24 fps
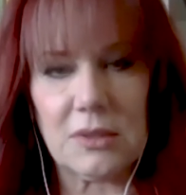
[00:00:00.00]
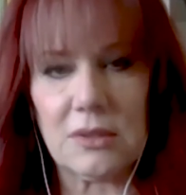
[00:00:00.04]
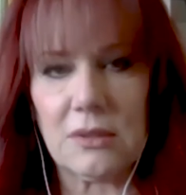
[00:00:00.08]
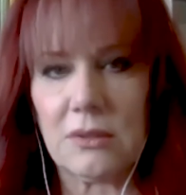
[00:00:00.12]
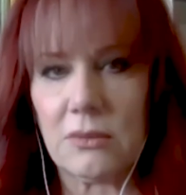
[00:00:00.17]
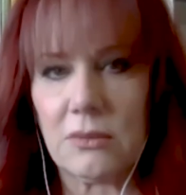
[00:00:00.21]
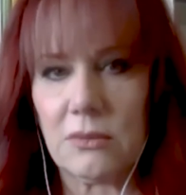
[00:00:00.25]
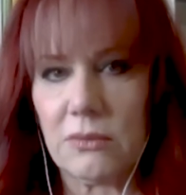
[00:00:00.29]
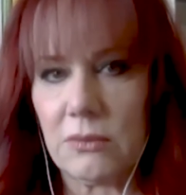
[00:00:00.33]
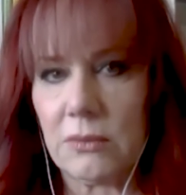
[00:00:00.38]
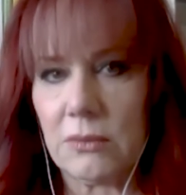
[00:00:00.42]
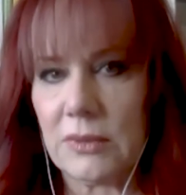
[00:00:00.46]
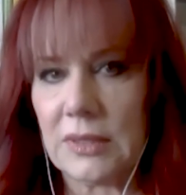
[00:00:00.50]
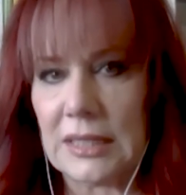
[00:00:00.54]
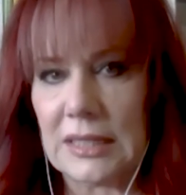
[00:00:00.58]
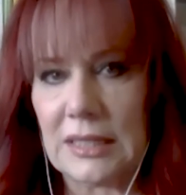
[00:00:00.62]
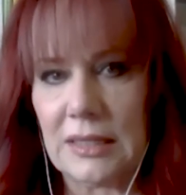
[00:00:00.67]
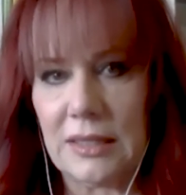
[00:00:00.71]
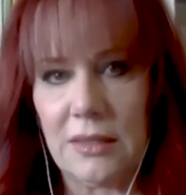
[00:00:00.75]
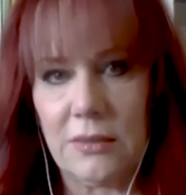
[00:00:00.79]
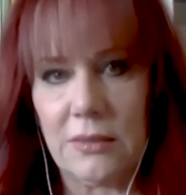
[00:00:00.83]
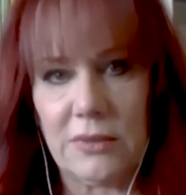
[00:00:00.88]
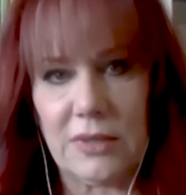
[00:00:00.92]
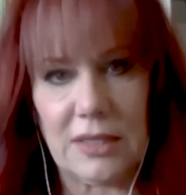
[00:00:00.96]
are
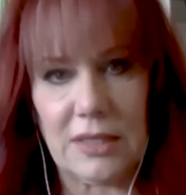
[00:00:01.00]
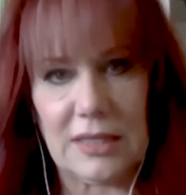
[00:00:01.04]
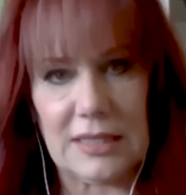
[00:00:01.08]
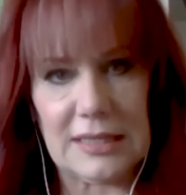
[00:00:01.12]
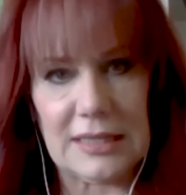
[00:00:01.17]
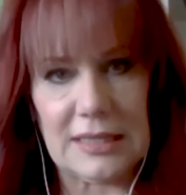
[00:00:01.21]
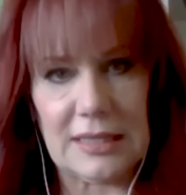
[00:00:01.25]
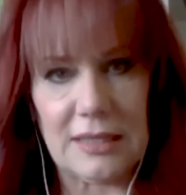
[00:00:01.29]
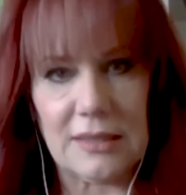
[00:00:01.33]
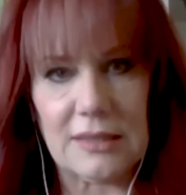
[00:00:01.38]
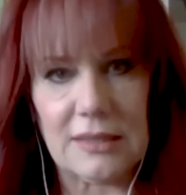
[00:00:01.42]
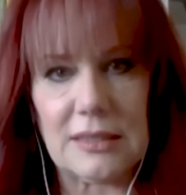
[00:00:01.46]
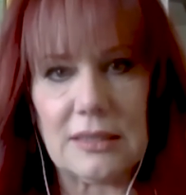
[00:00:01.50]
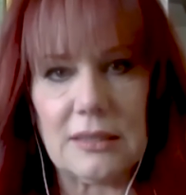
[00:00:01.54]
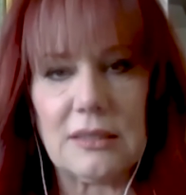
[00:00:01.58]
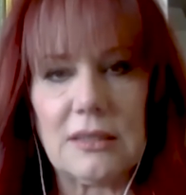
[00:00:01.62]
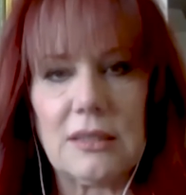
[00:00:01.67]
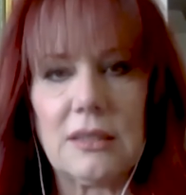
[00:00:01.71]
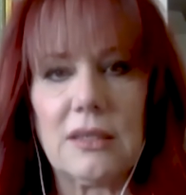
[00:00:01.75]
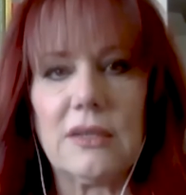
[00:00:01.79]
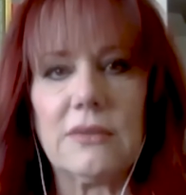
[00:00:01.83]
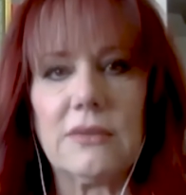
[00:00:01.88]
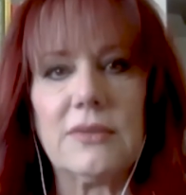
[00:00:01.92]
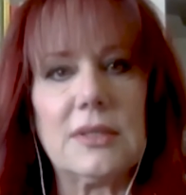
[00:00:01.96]
really, really
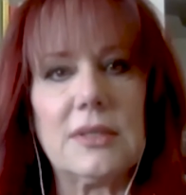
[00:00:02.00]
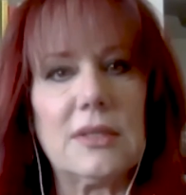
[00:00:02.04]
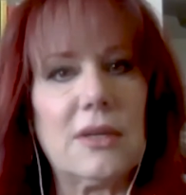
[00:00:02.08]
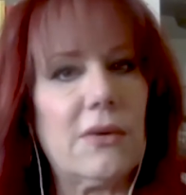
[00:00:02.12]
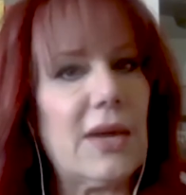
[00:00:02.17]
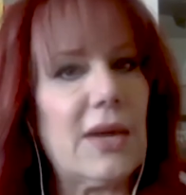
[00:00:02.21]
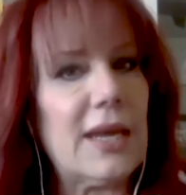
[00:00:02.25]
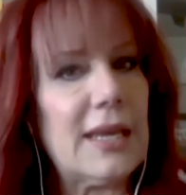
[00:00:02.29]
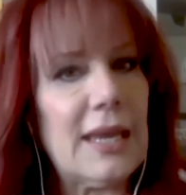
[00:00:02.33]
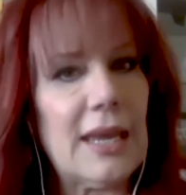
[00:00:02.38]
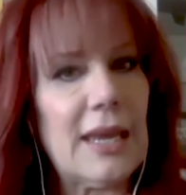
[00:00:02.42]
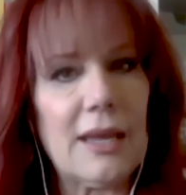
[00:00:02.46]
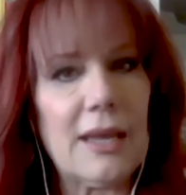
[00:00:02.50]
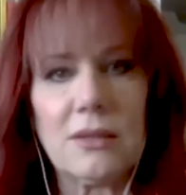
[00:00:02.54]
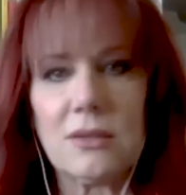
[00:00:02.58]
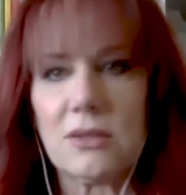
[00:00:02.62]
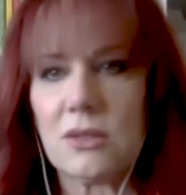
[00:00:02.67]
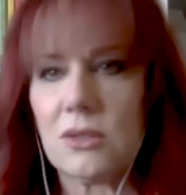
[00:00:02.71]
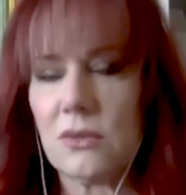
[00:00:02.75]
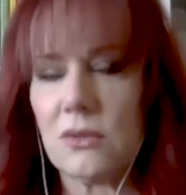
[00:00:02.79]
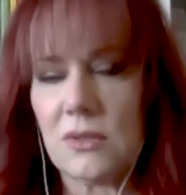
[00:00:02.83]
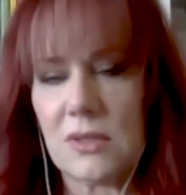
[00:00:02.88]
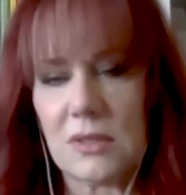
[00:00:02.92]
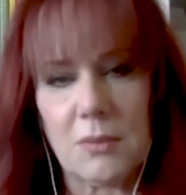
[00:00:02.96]
sensitive. So I can't
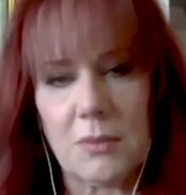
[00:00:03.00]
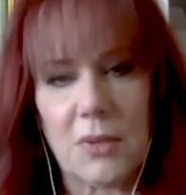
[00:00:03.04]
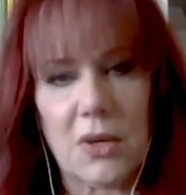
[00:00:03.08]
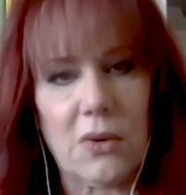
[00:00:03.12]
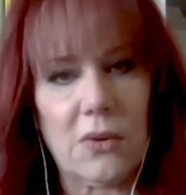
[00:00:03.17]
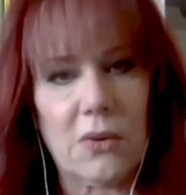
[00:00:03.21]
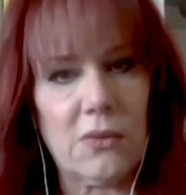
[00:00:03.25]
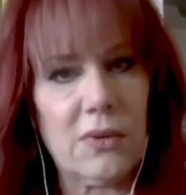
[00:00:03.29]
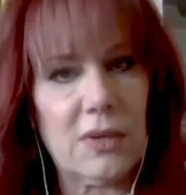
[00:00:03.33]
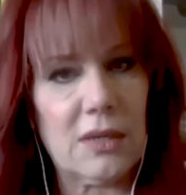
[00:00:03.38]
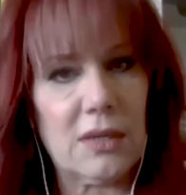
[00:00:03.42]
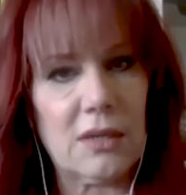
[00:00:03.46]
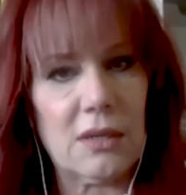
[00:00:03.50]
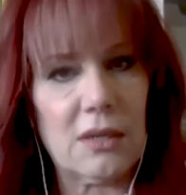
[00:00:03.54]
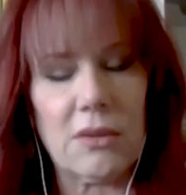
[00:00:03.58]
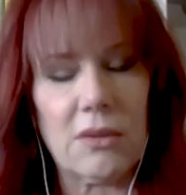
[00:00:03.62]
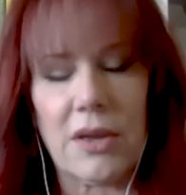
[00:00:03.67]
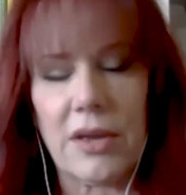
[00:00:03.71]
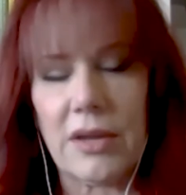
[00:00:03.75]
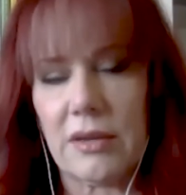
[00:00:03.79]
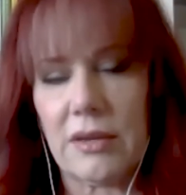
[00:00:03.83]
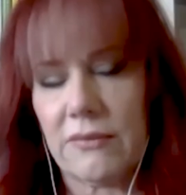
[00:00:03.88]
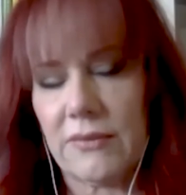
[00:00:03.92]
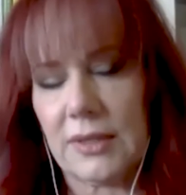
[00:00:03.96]
do smoke and a
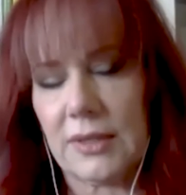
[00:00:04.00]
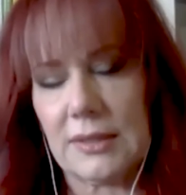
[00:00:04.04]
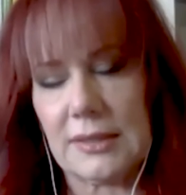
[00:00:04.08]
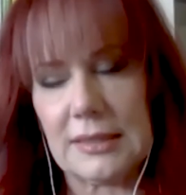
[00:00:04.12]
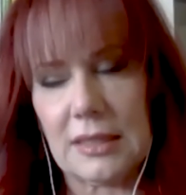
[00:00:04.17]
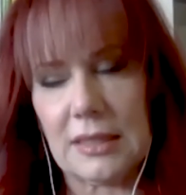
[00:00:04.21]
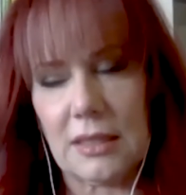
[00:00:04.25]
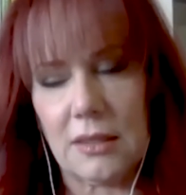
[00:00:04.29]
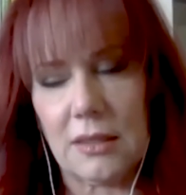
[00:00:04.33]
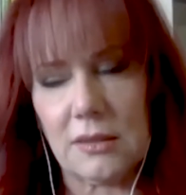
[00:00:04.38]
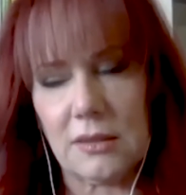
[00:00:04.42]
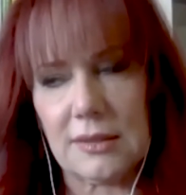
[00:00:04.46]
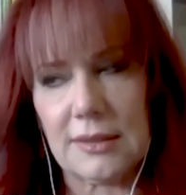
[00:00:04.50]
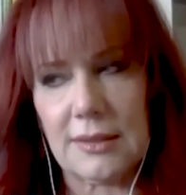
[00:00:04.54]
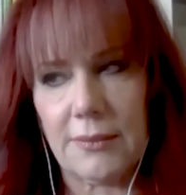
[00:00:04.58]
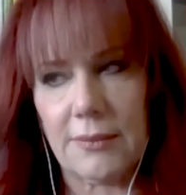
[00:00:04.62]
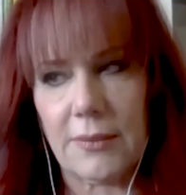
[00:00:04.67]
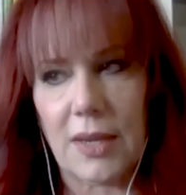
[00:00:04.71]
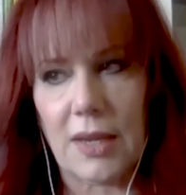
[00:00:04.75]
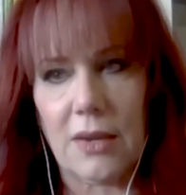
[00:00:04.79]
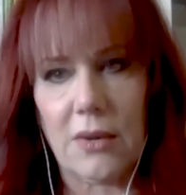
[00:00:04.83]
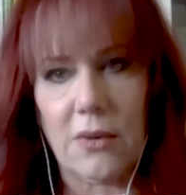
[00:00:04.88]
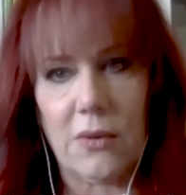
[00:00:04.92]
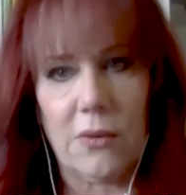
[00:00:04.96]
lot of incense in
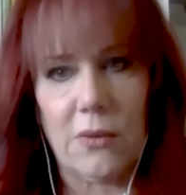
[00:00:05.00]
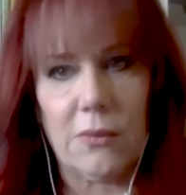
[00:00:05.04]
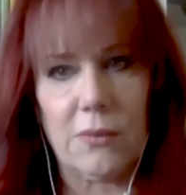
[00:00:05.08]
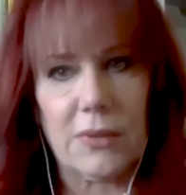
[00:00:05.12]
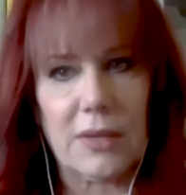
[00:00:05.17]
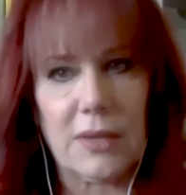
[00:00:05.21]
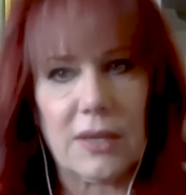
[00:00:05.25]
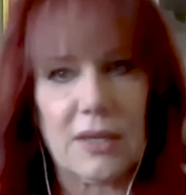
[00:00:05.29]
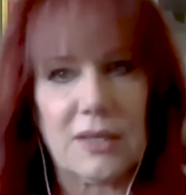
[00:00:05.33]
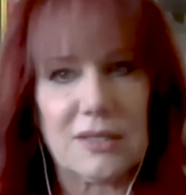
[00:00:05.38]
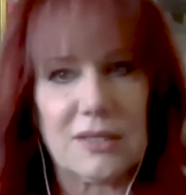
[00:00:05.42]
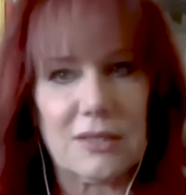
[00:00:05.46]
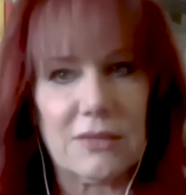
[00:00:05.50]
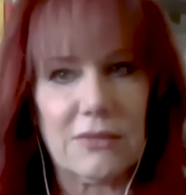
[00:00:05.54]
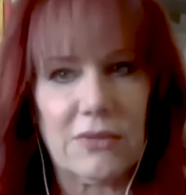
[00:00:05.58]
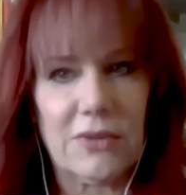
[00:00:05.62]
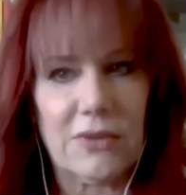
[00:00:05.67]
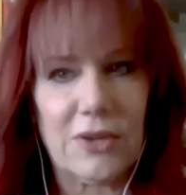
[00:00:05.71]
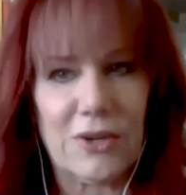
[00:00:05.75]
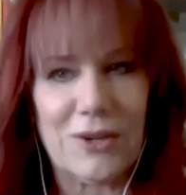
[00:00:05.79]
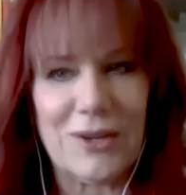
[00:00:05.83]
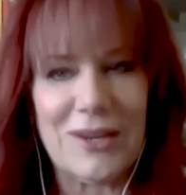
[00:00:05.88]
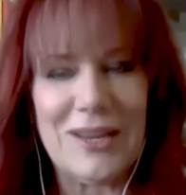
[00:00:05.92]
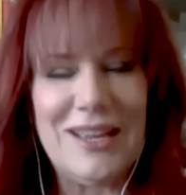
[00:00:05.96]
my home because of
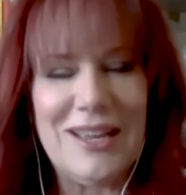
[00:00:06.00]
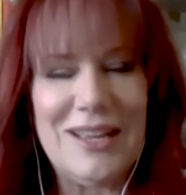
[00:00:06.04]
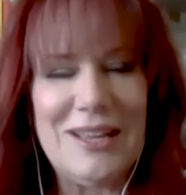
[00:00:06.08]
her.